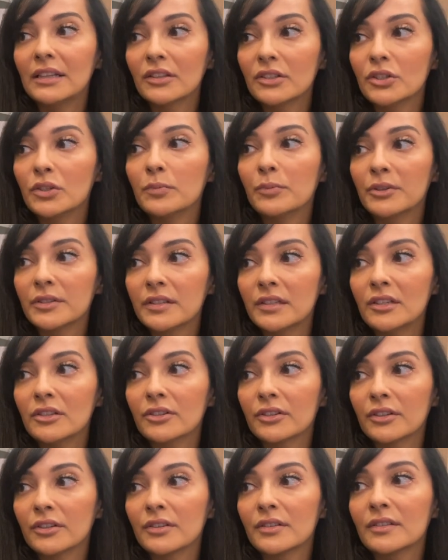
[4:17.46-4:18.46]
the two
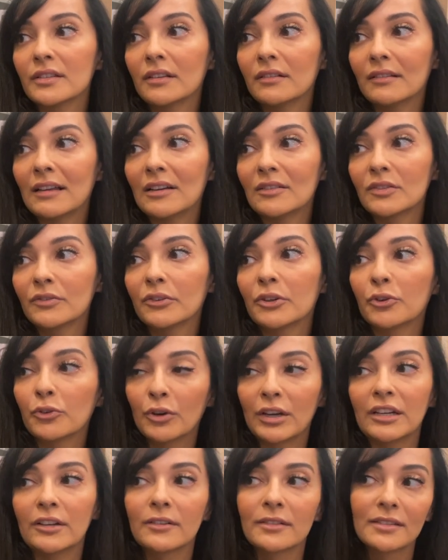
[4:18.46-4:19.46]
procedures allows for
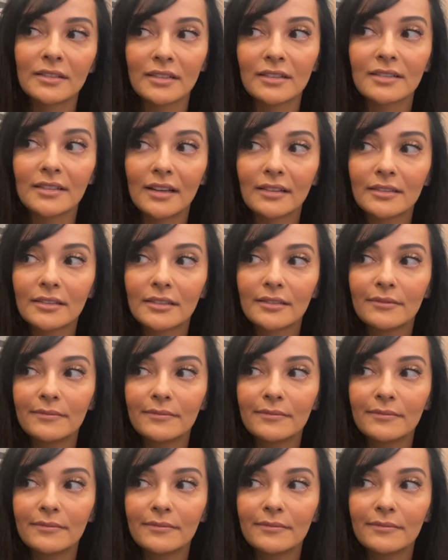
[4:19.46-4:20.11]
greater success.